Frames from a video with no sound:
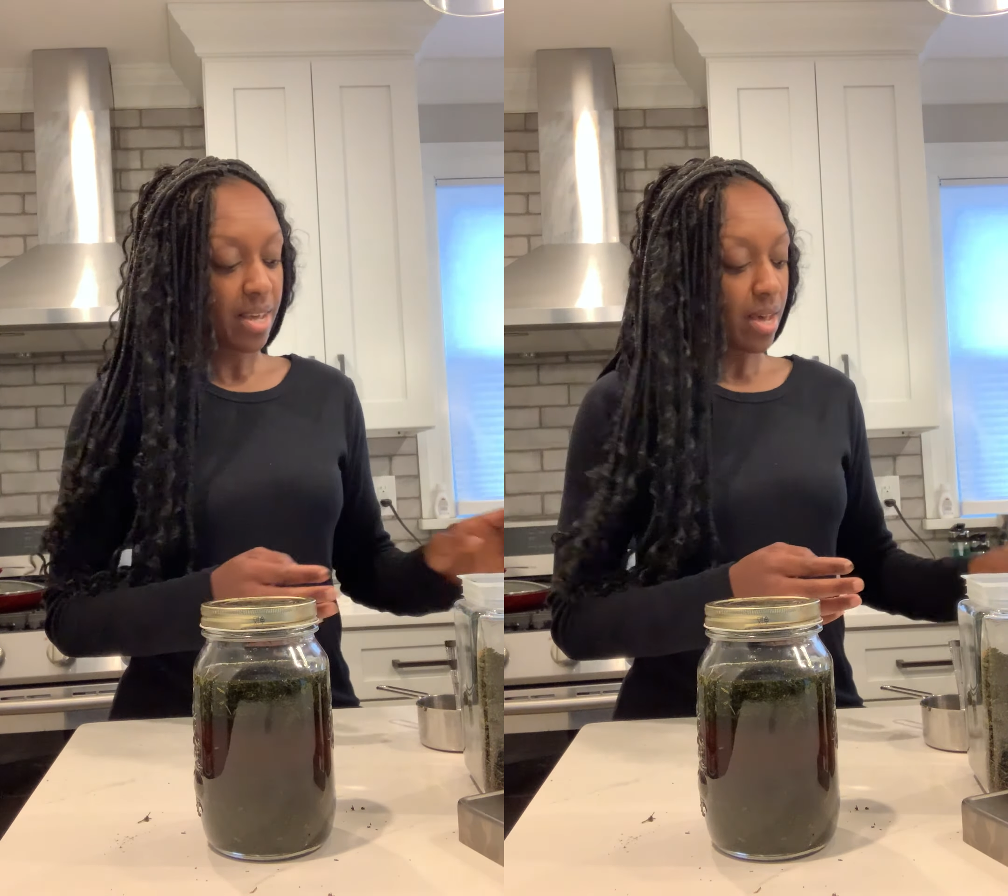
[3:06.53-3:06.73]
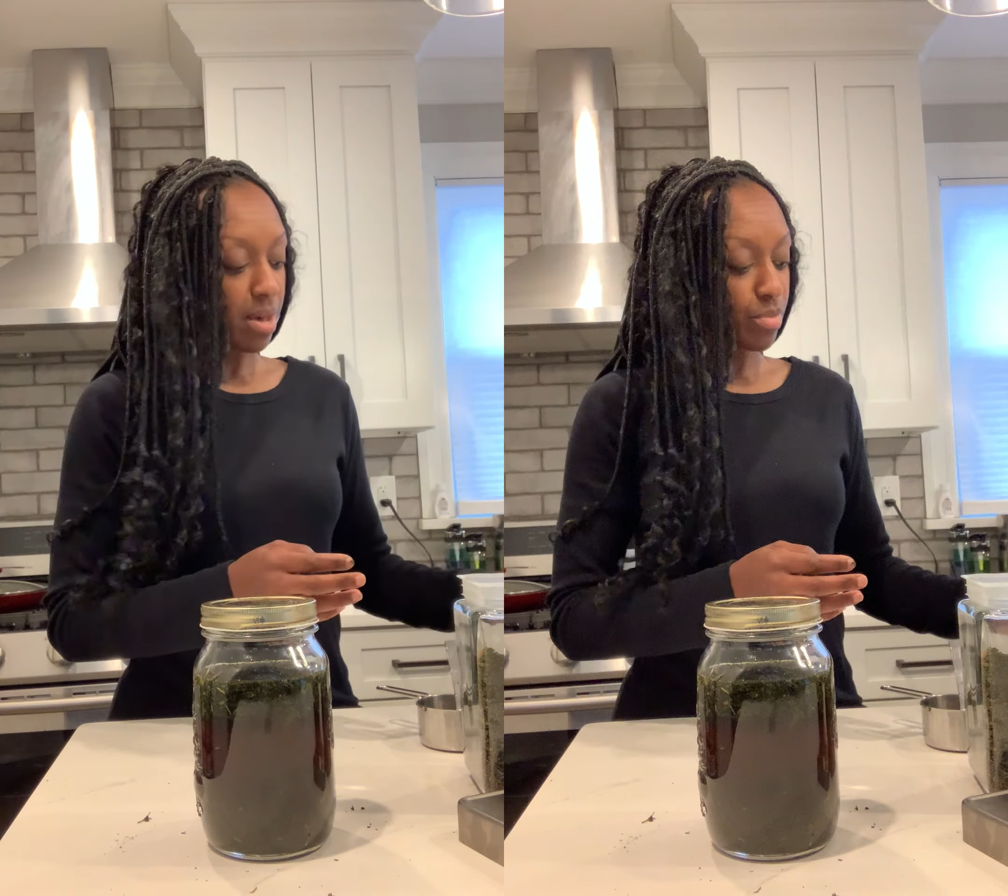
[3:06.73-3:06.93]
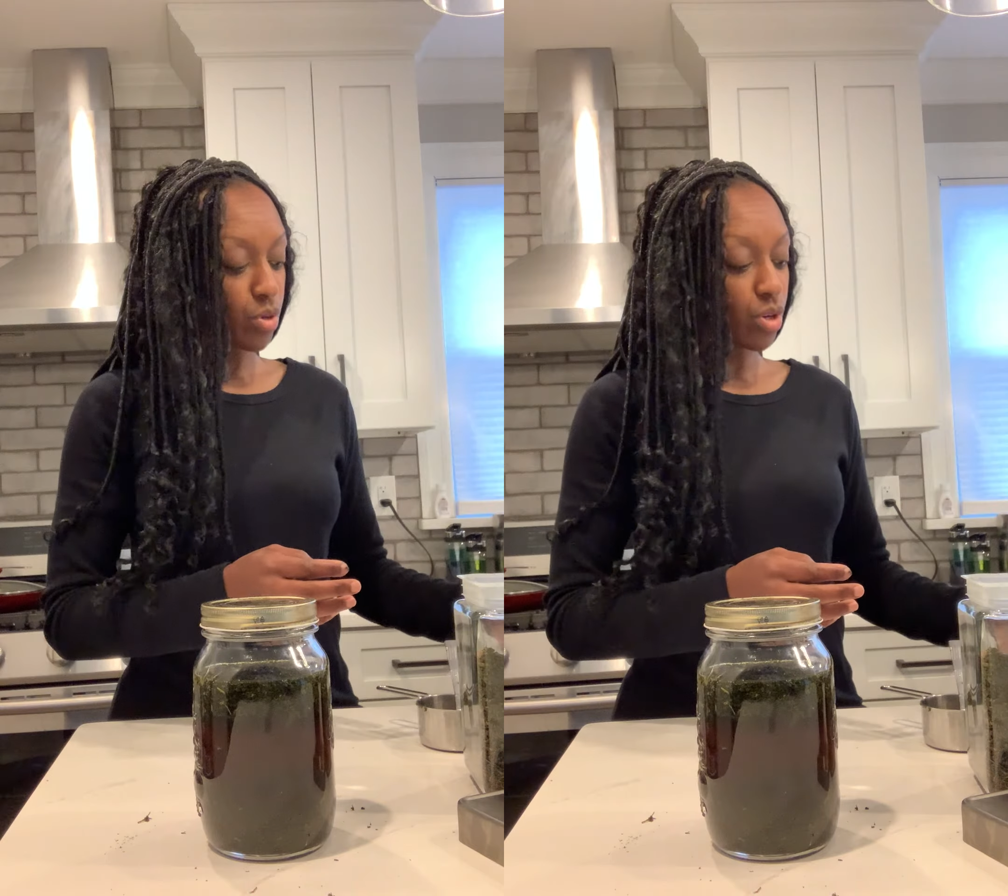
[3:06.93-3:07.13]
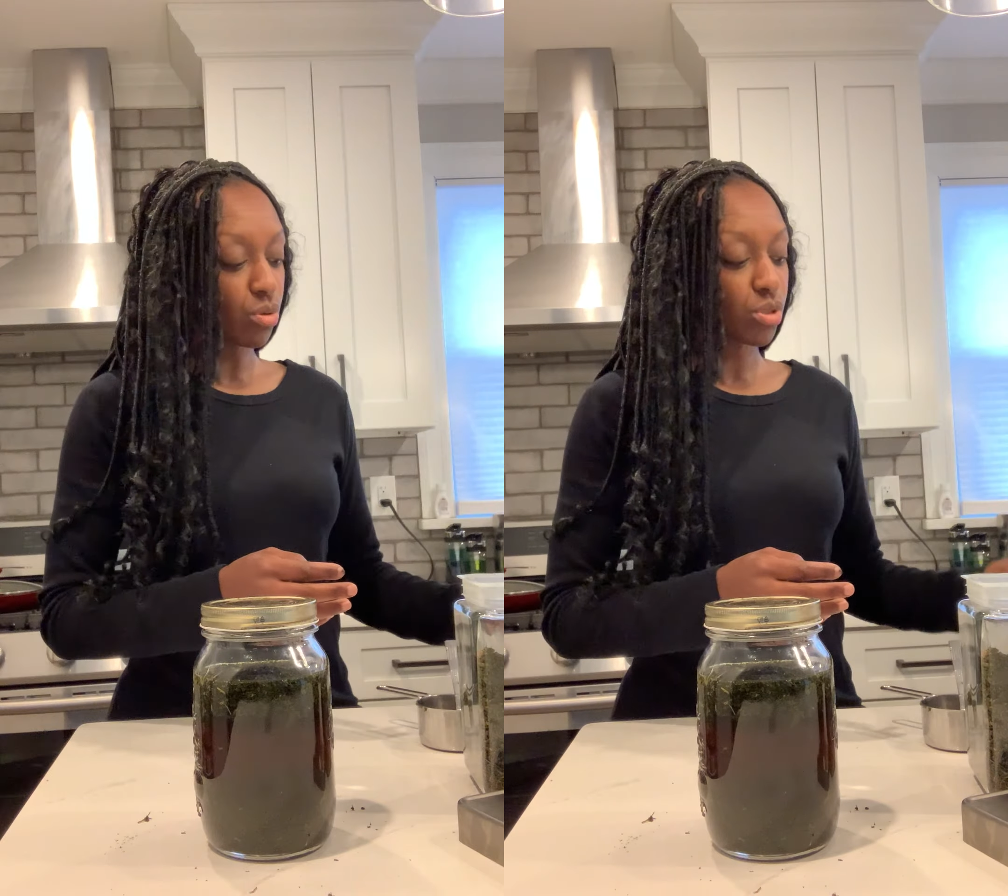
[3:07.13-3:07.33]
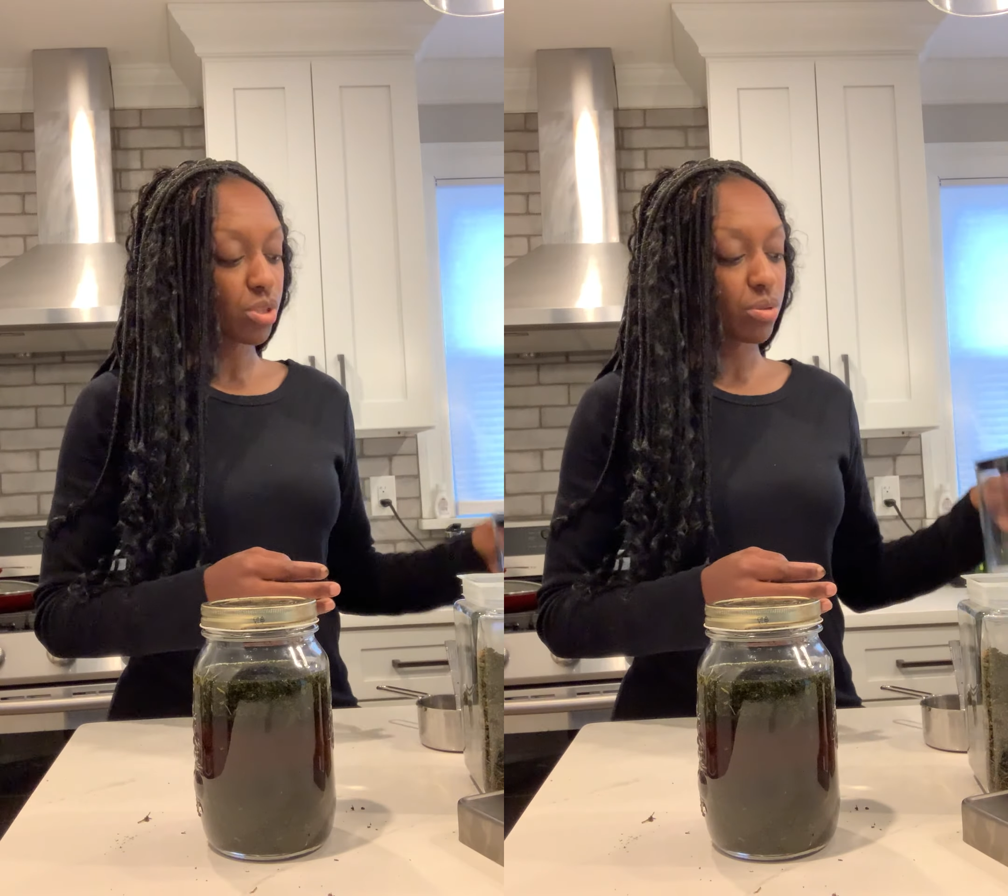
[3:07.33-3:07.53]
You can
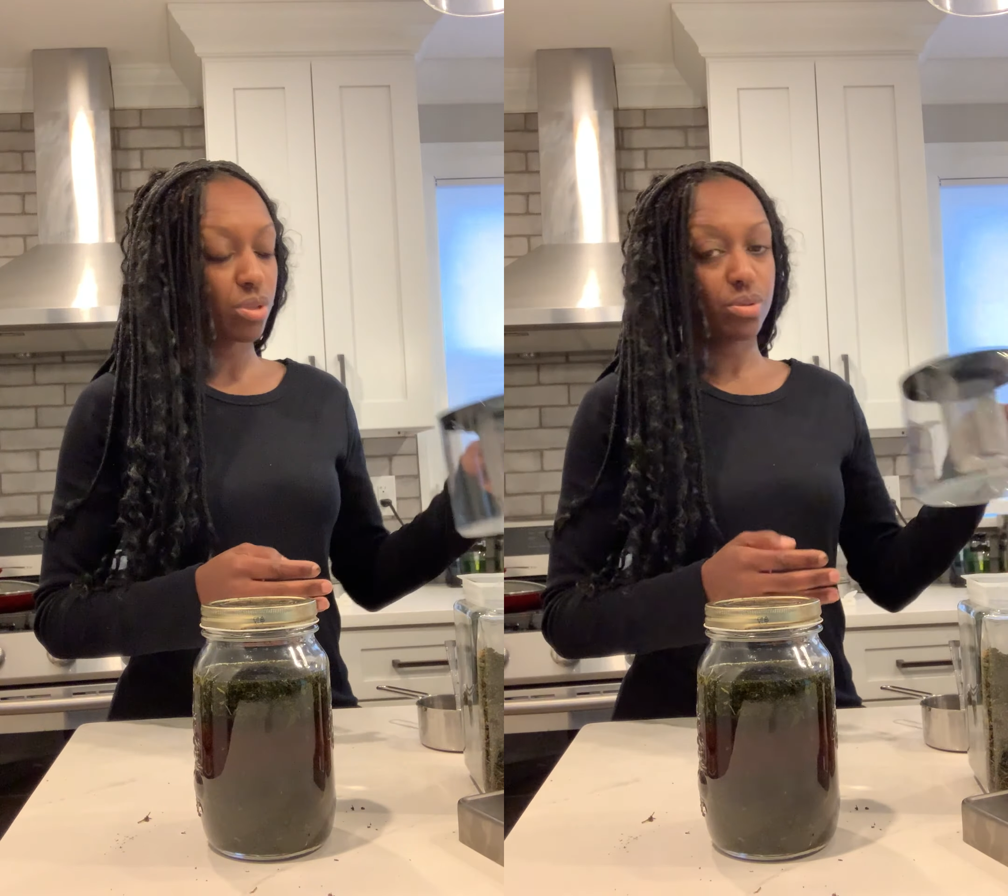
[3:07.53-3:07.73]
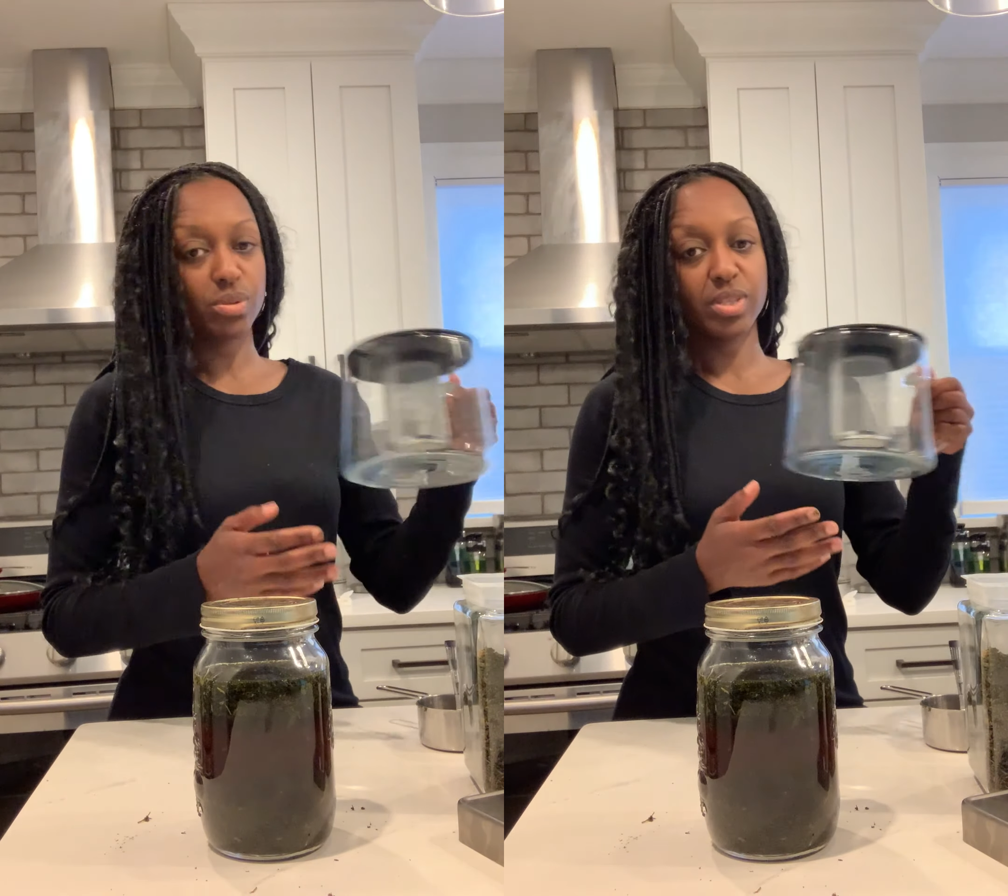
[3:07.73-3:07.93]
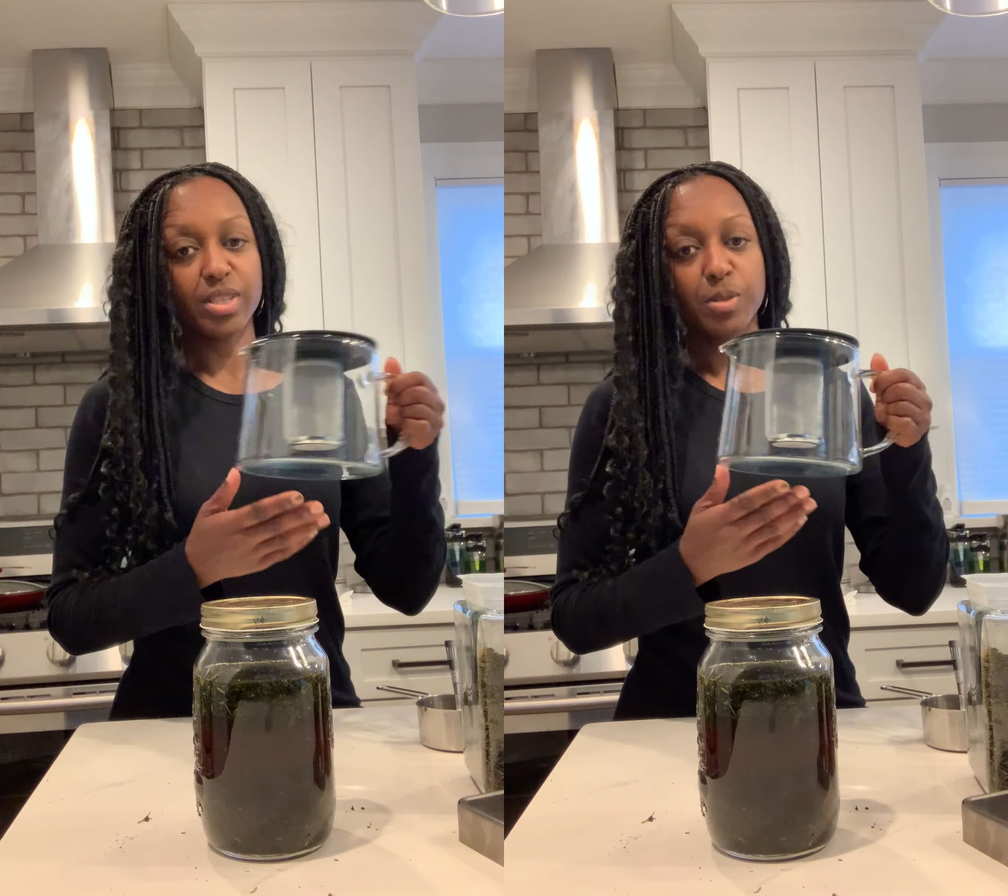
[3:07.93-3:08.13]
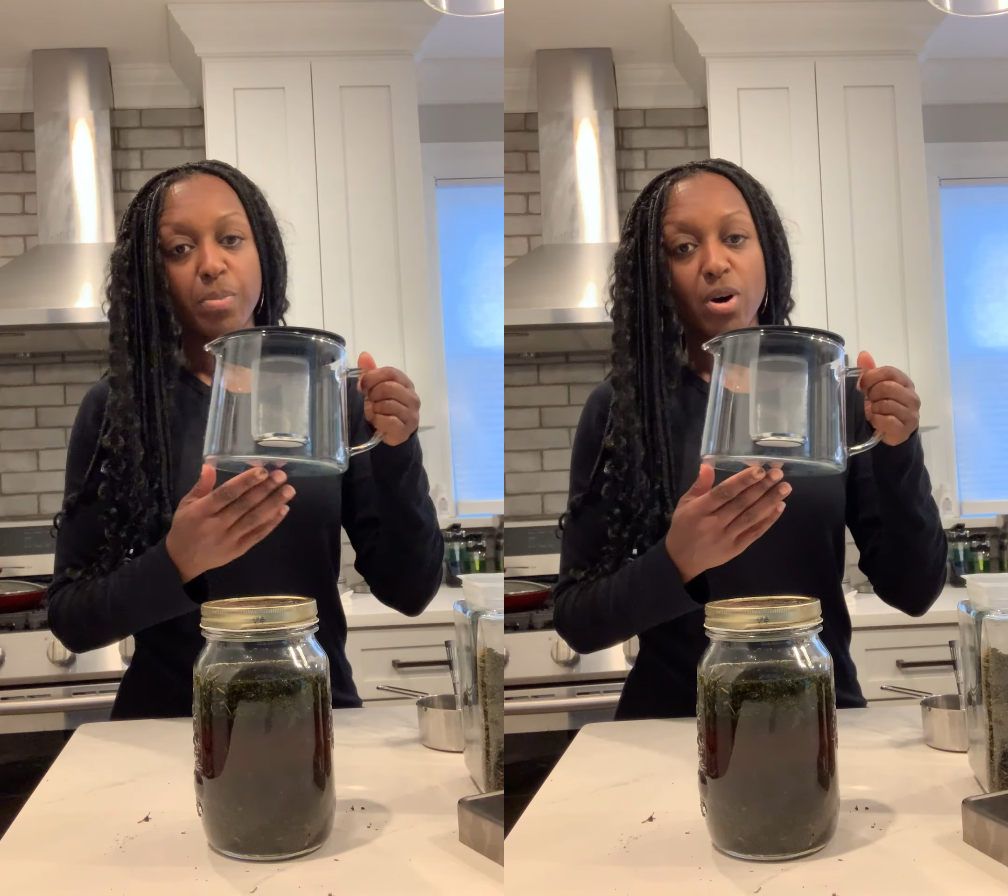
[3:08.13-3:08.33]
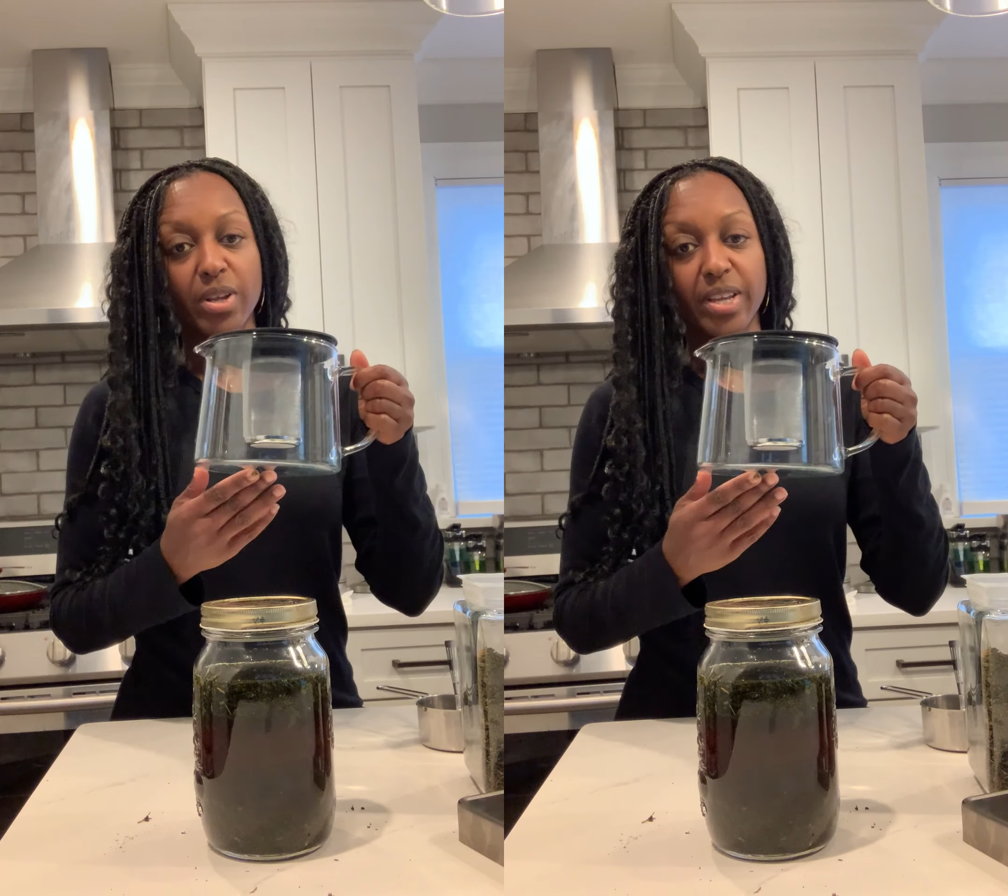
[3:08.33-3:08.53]
also use this pot